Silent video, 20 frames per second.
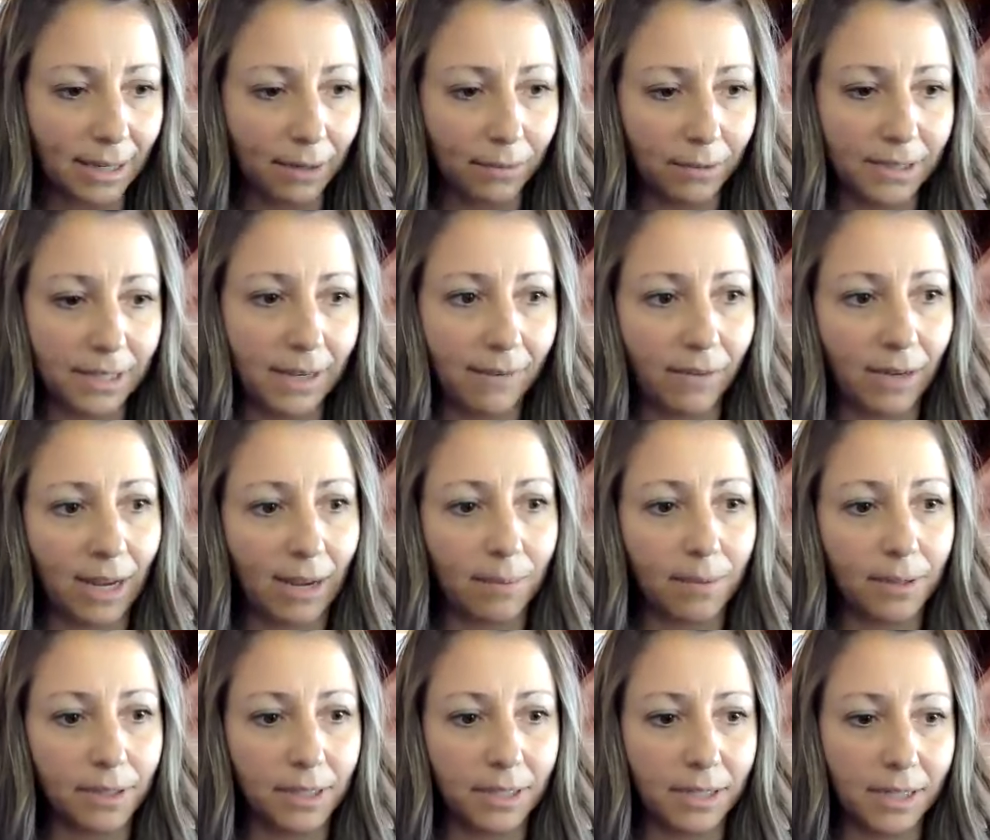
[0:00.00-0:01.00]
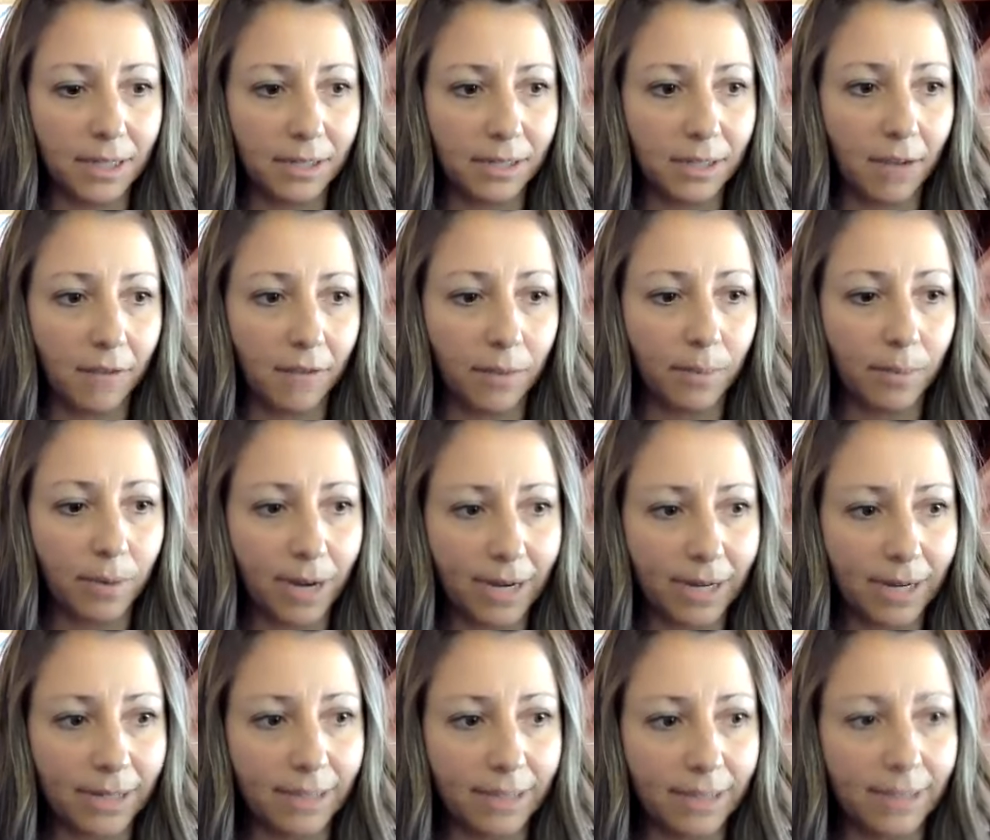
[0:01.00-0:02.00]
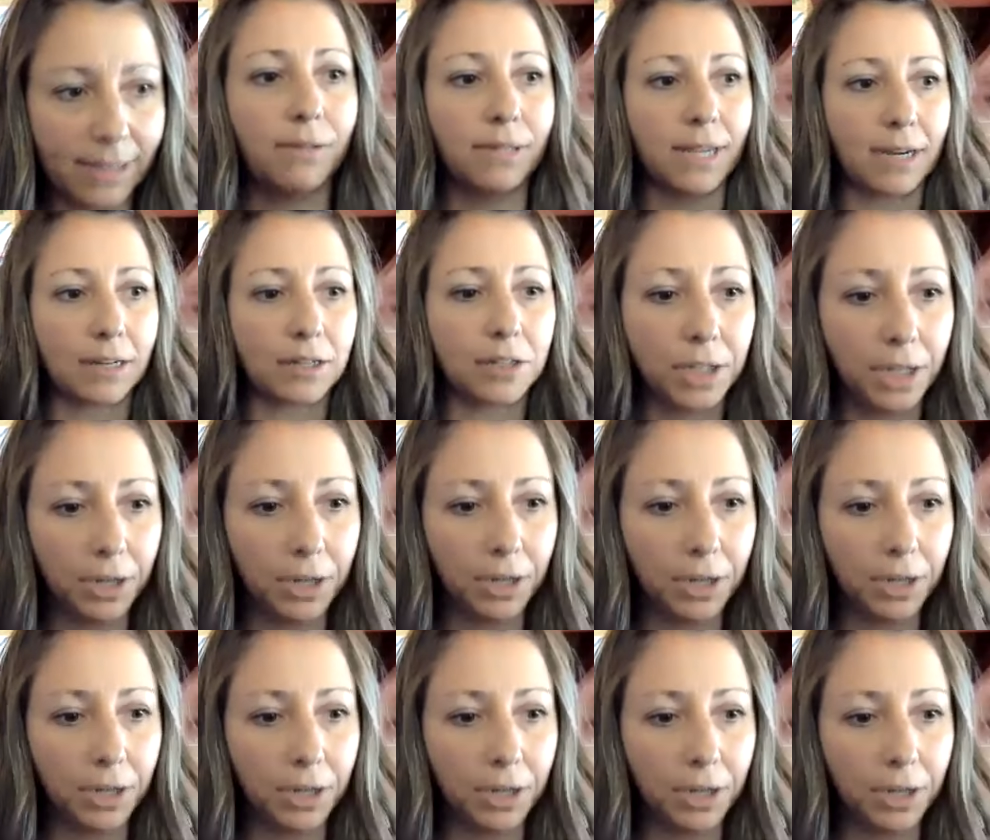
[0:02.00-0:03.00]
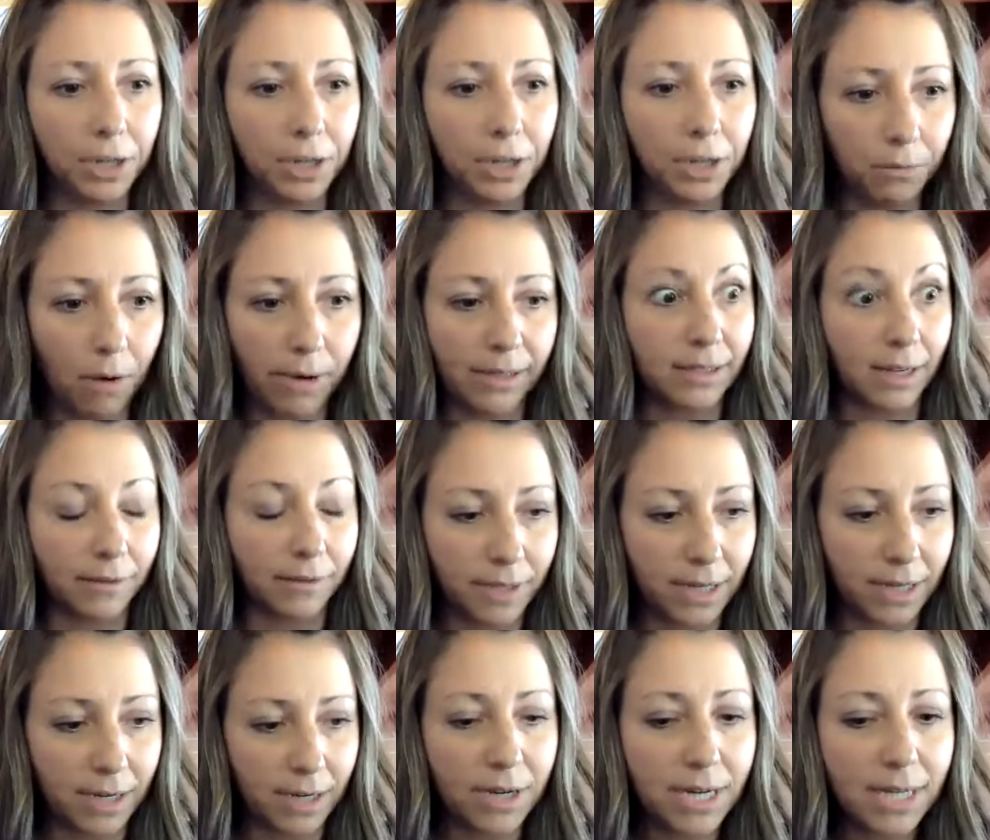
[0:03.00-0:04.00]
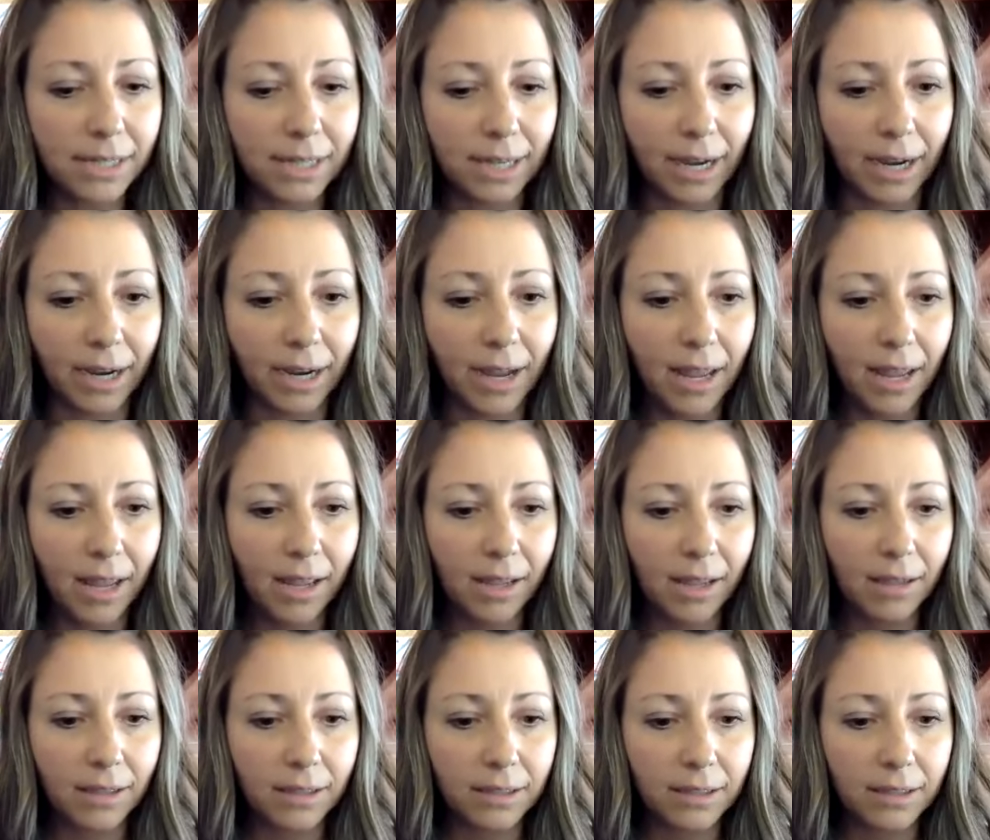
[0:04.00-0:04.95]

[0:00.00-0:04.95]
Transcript: I wasn't even able to dissolve the pregnancy. It was actually growing instead of decreasing.